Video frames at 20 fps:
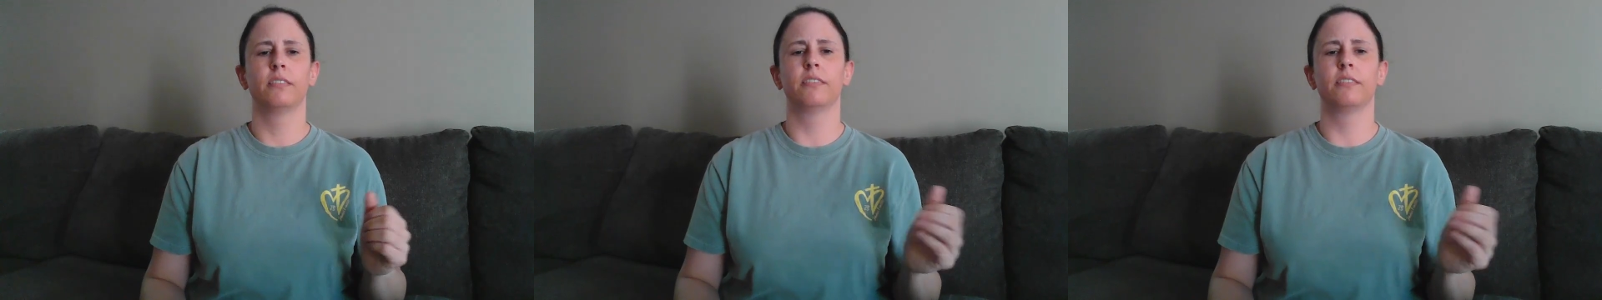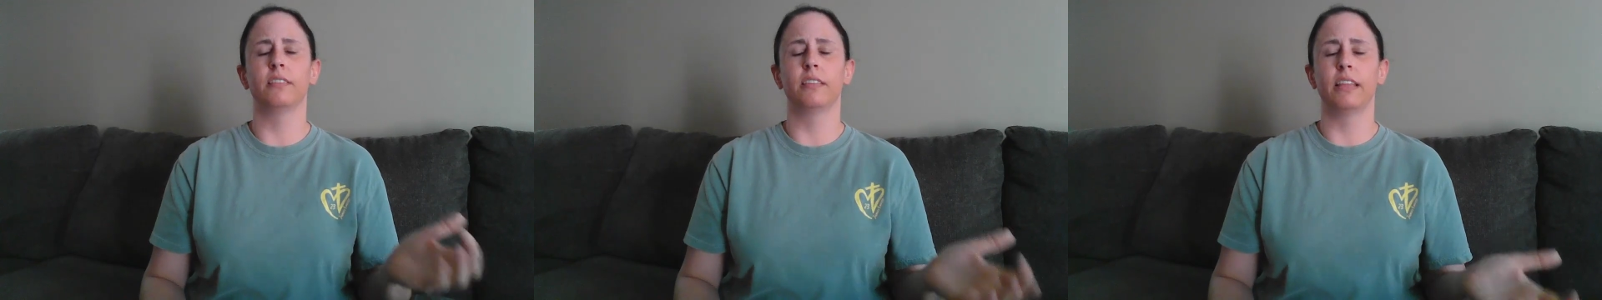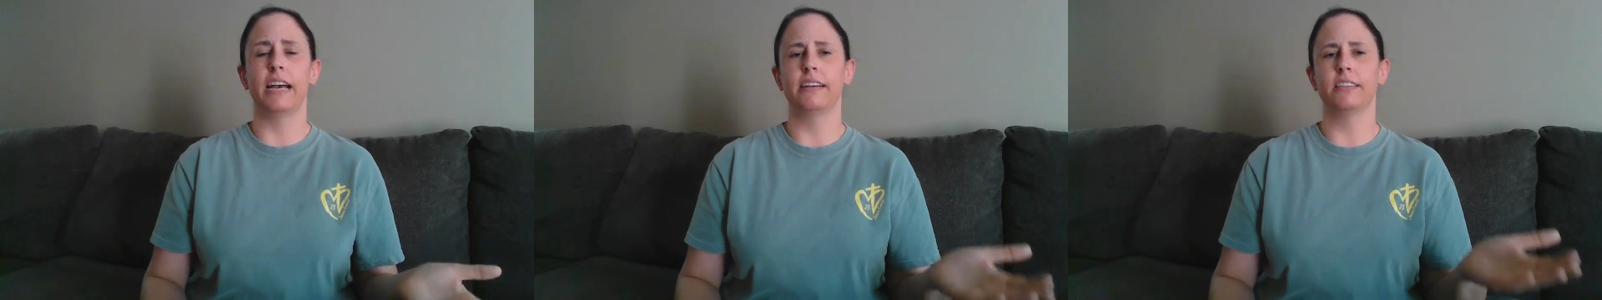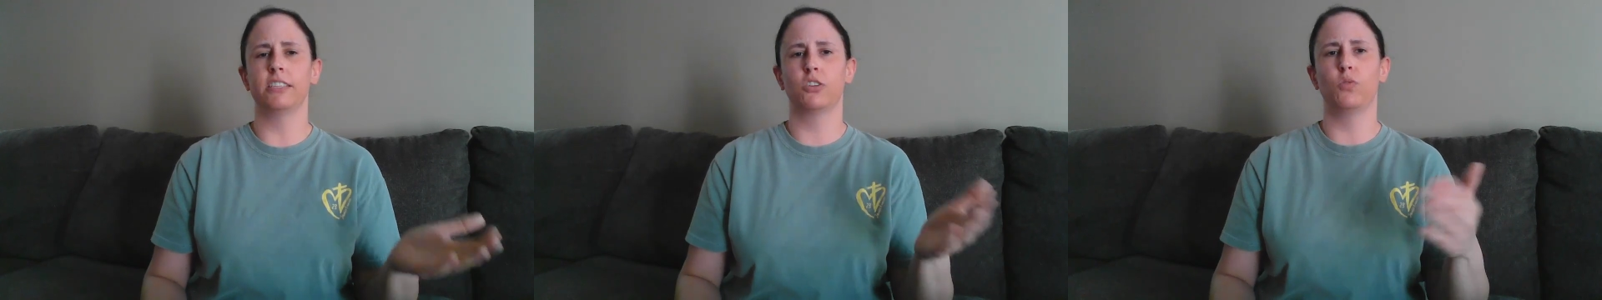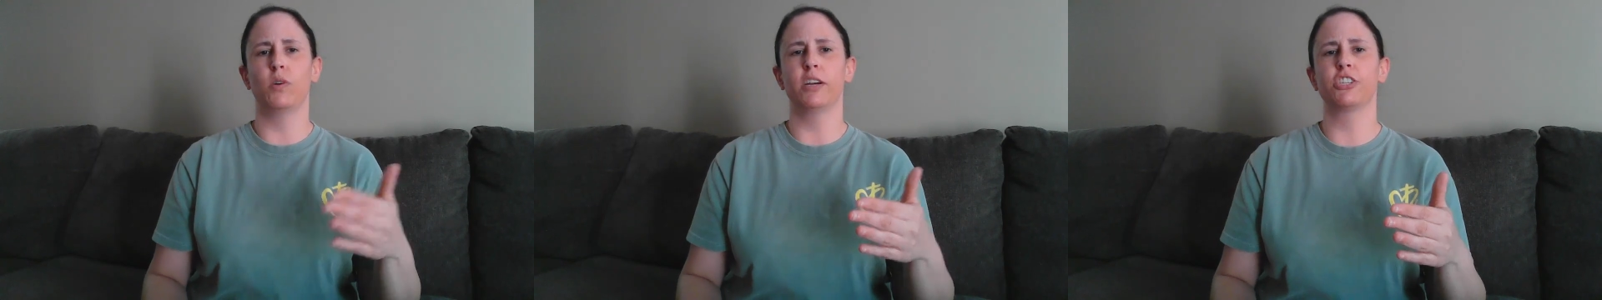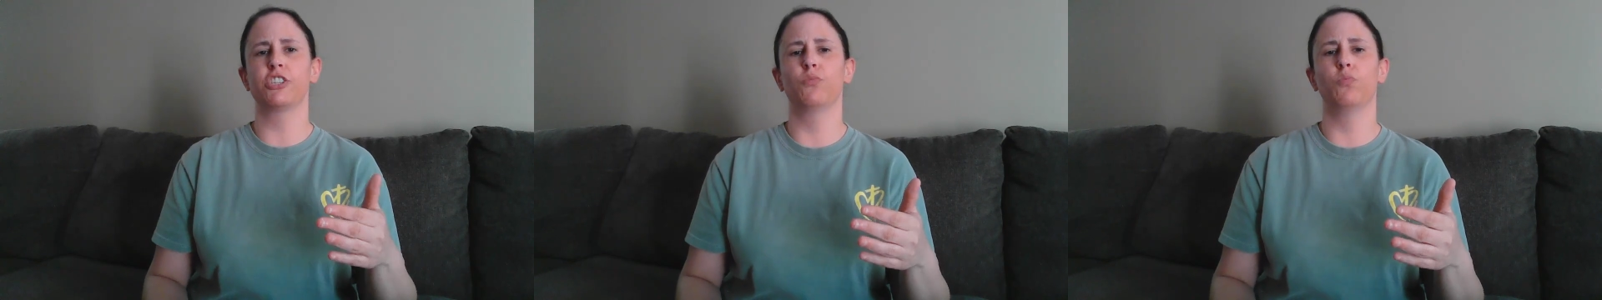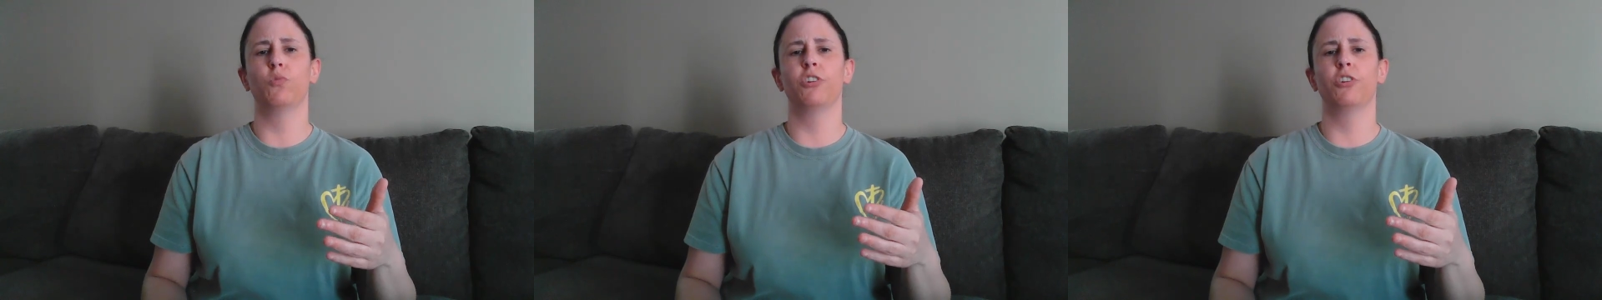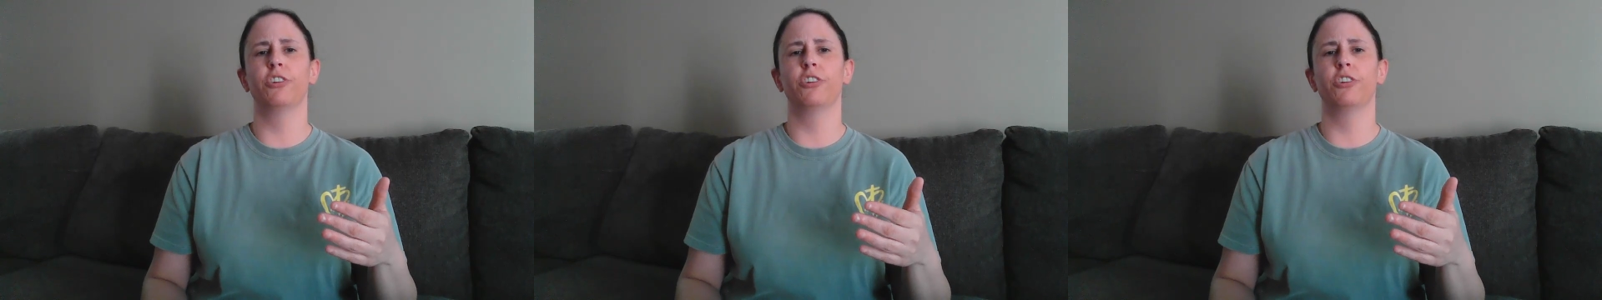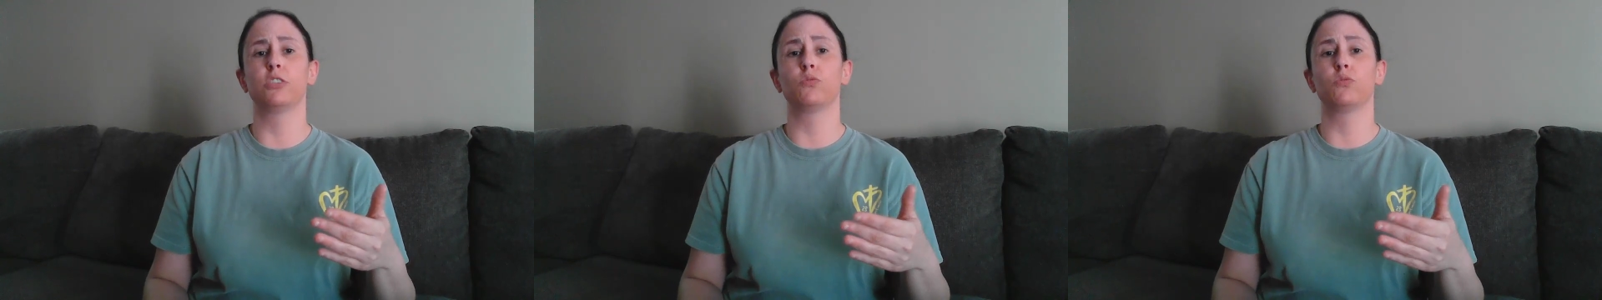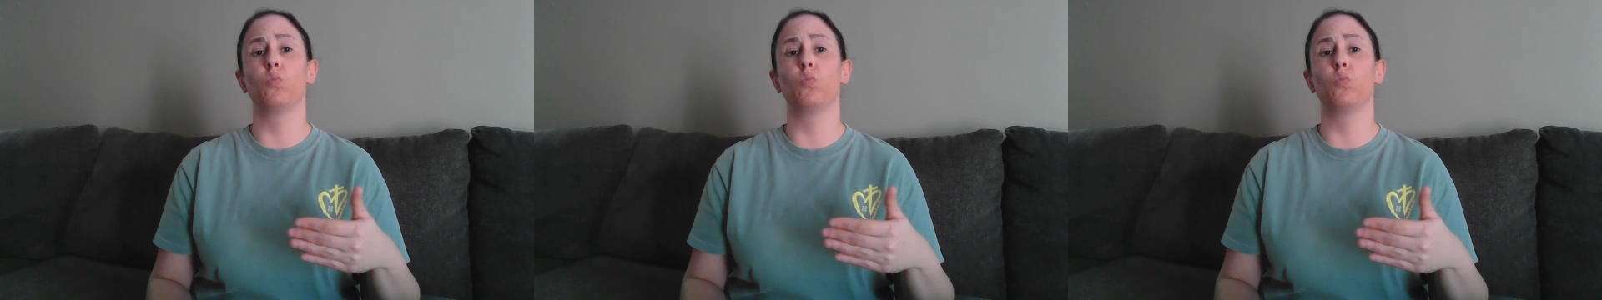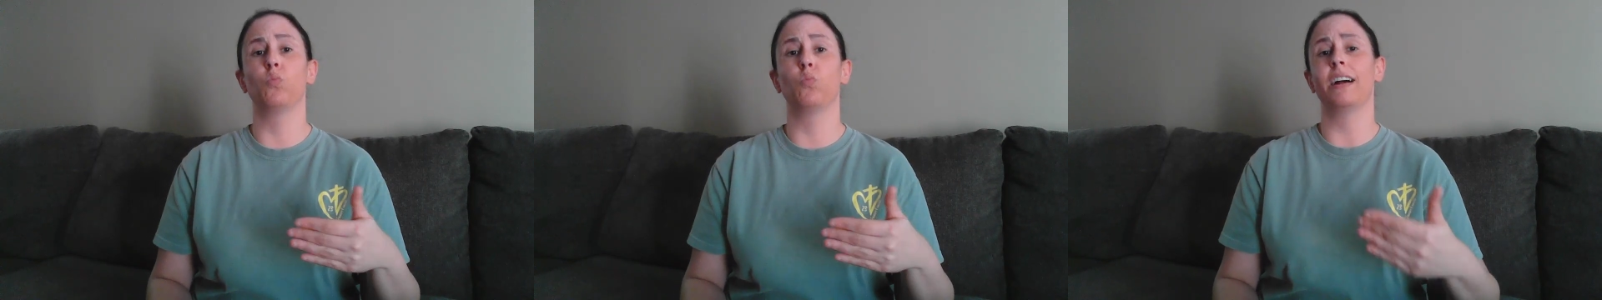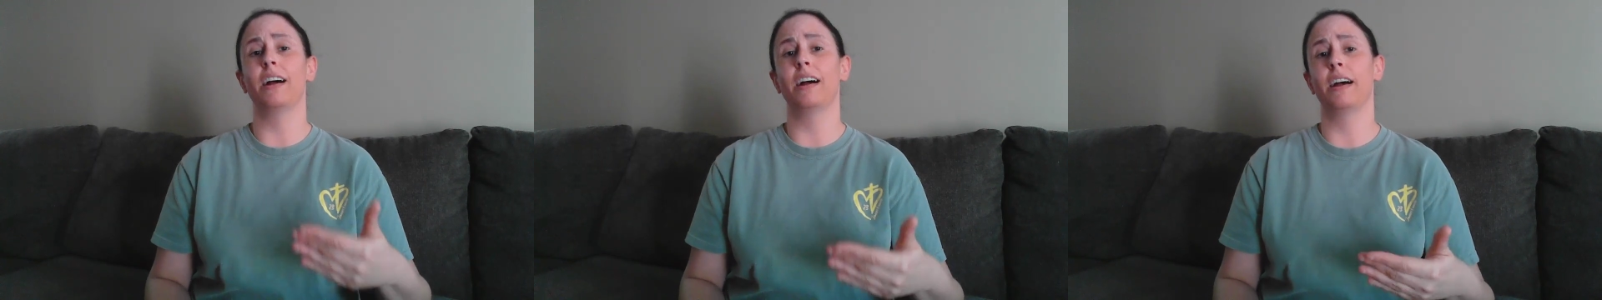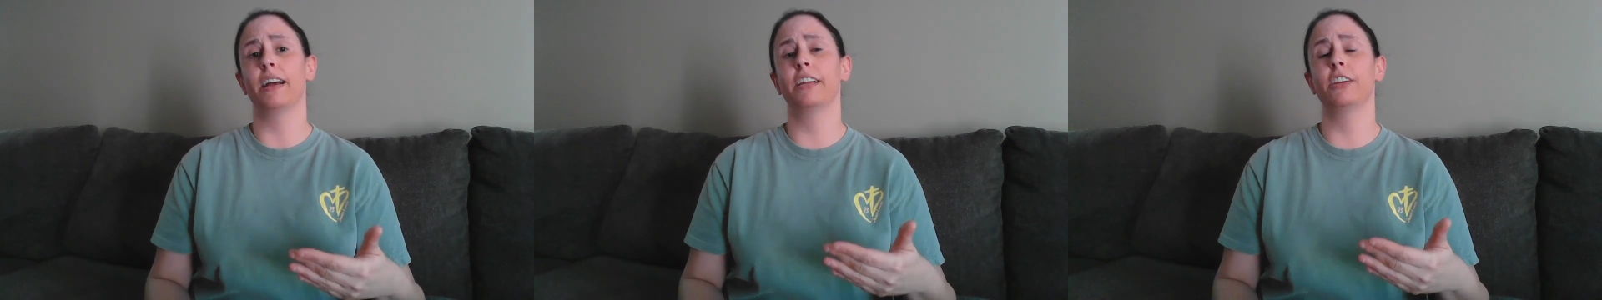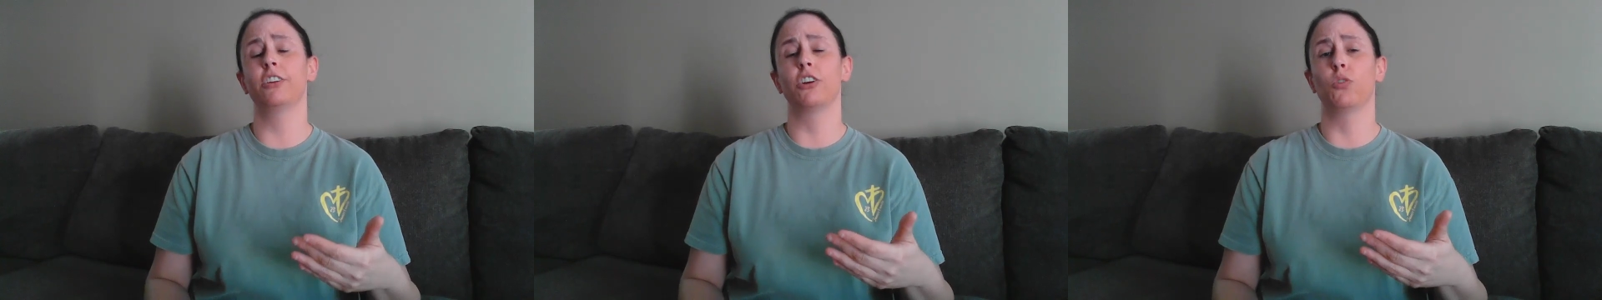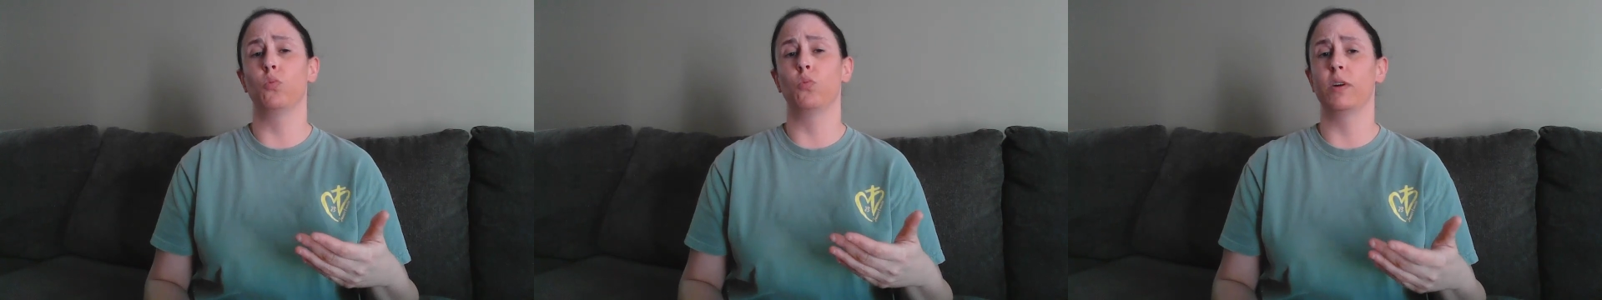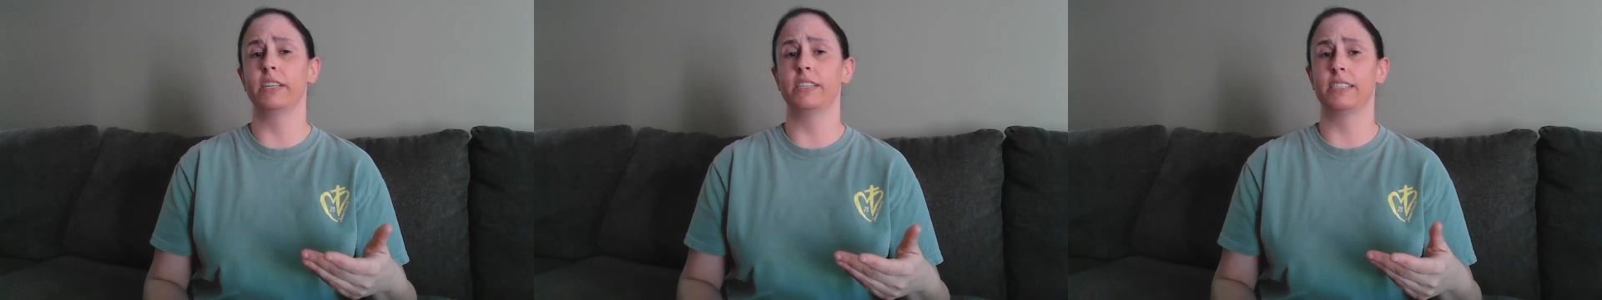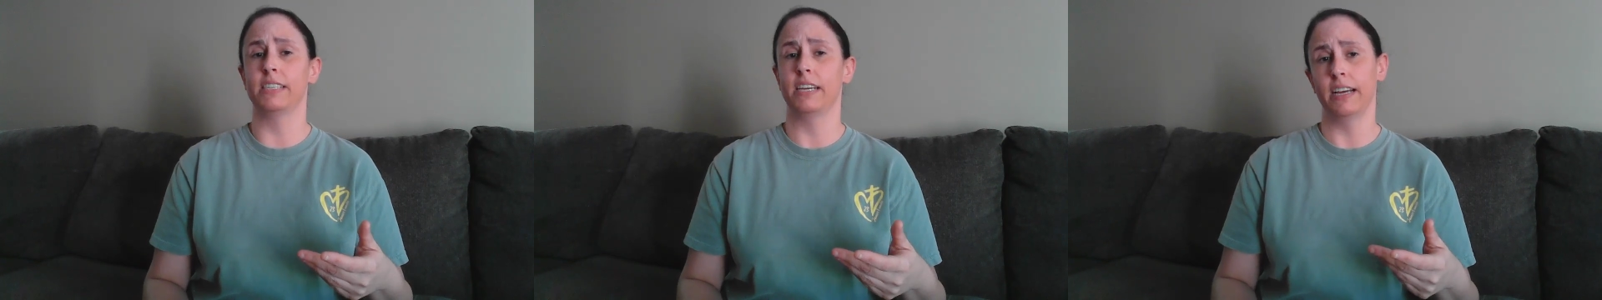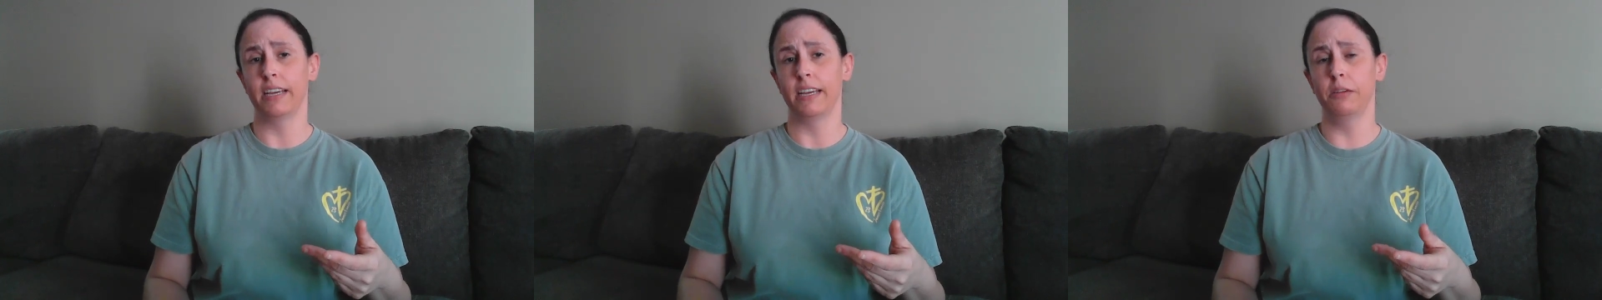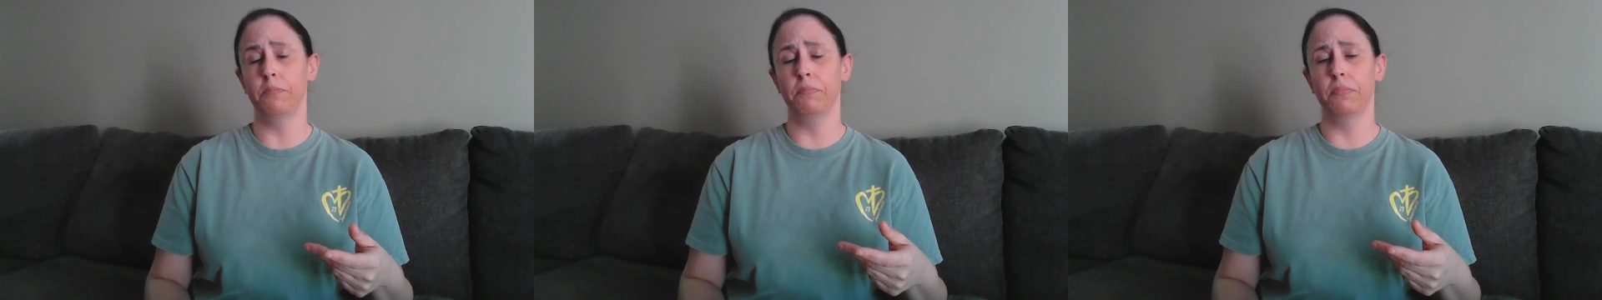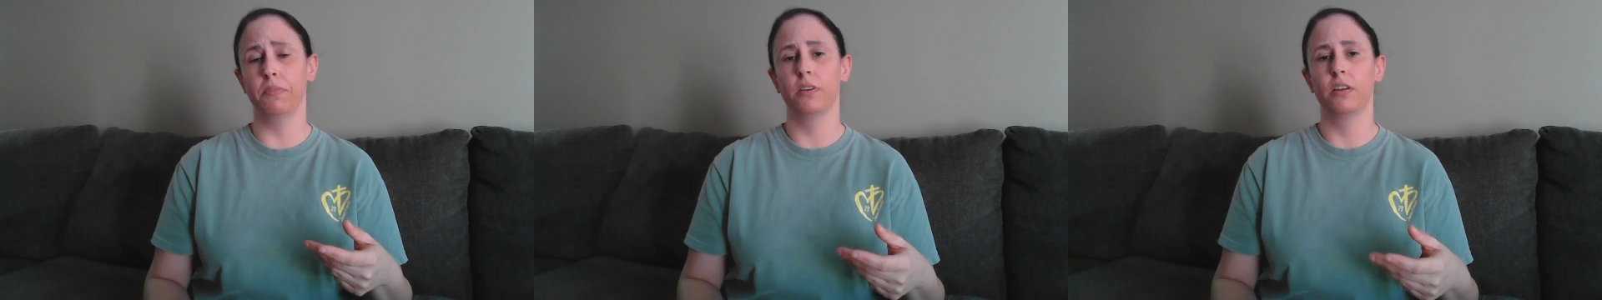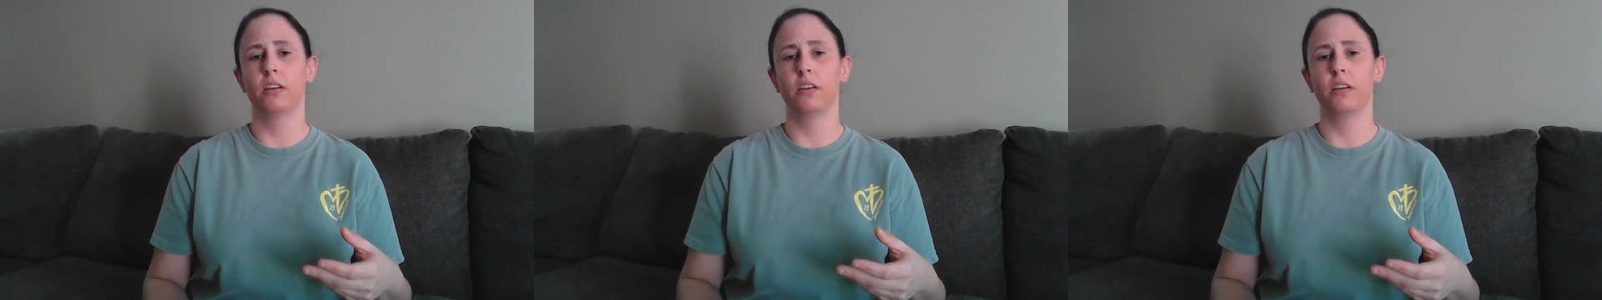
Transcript: The last question word is what kind or what type.